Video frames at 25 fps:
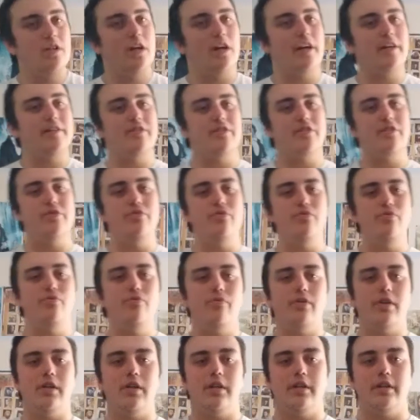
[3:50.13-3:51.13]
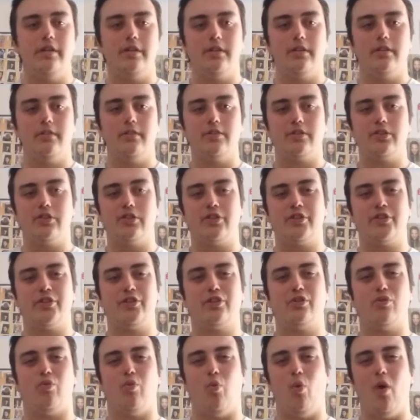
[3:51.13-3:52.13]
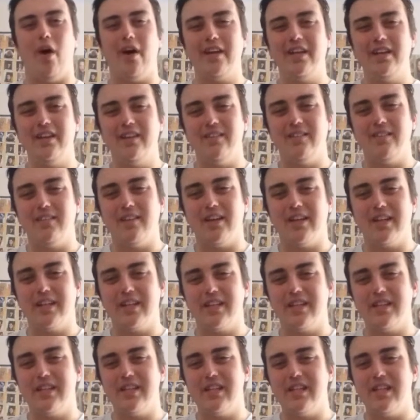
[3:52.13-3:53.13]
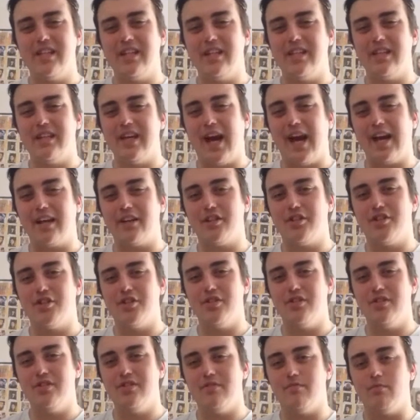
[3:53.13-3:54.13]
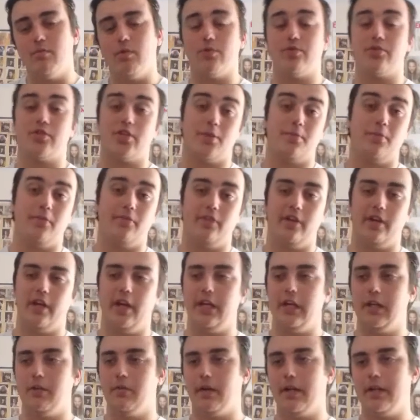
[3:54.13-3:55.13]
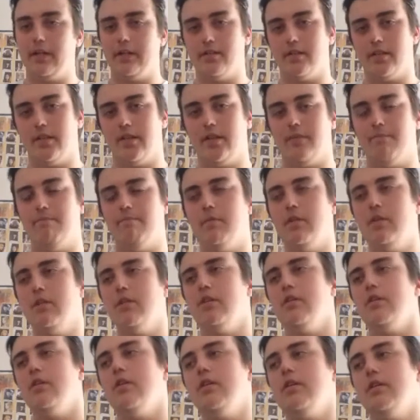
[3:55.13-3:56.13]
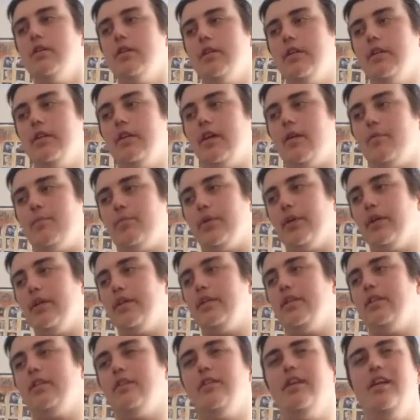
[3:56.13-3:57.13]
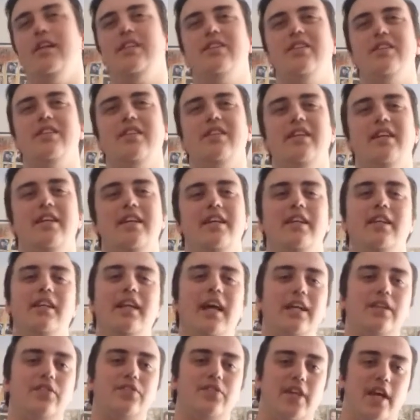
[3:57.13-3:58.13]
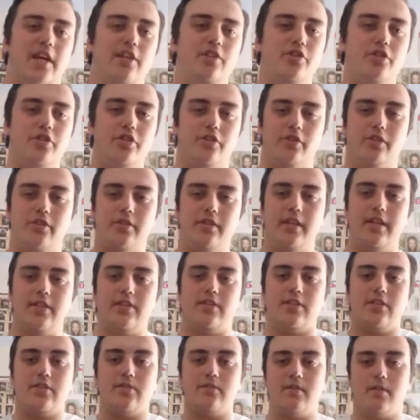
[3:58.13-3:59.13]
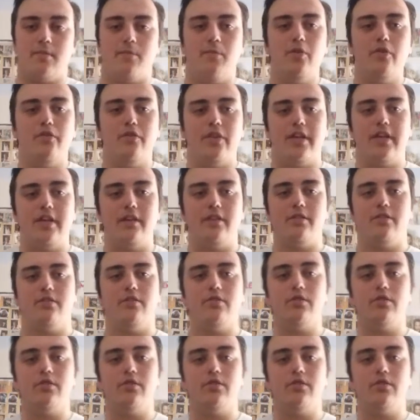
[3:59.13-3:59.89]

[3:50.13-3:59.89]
I do quite like the action, well, some of it anyway. Um, but it it lacks tension. The, the, the movie